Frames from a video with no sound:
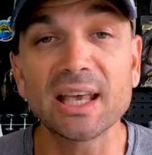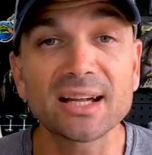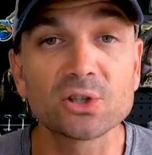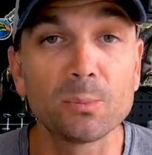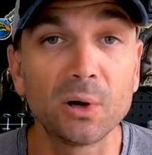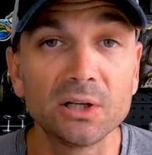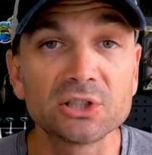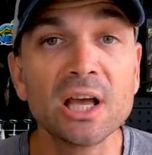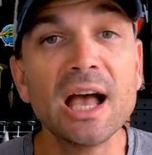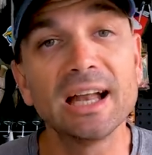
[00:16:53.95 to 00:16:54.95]
catch a
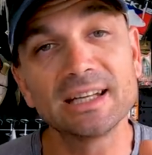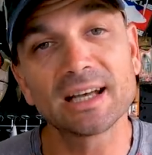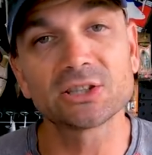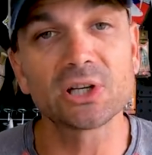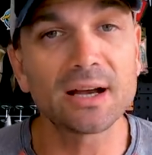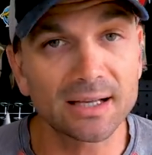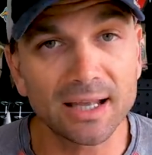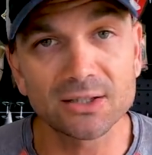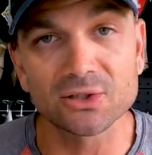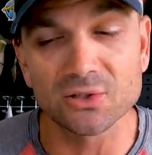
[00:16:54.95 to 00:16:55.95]
bunch, and you got a shot at
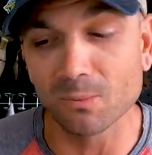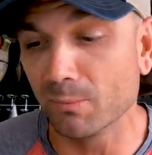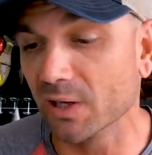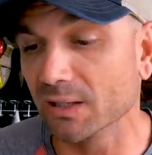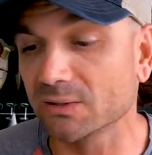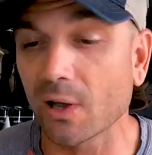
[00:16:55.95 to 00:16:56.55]
catching some big.